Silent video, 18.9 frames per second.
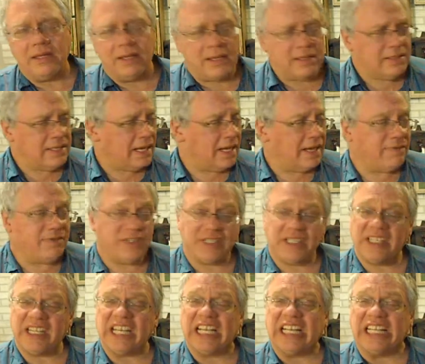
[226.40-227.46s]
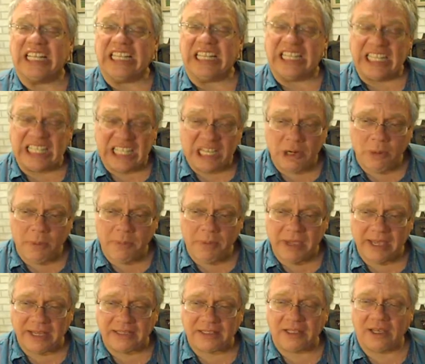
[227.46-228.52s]
It does have just a
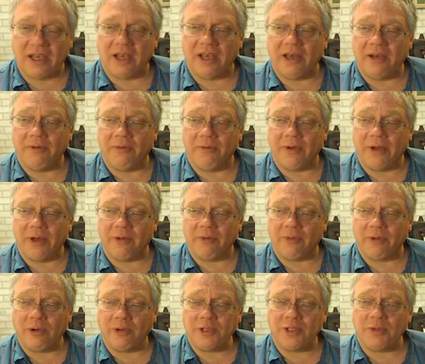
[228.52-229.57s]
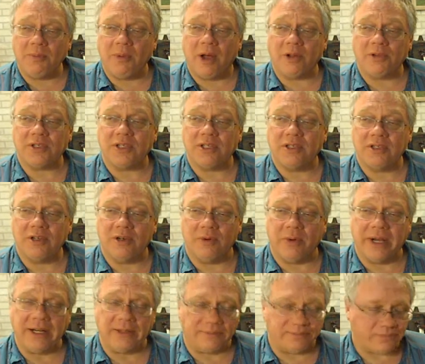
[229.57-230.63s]
little bit of roast malt
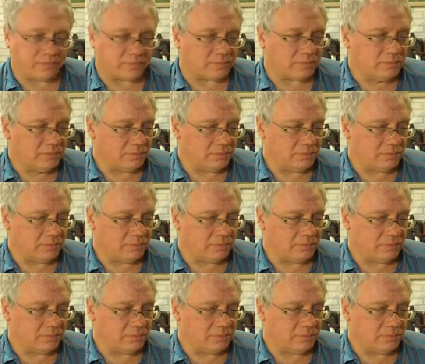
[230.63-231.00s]
to it.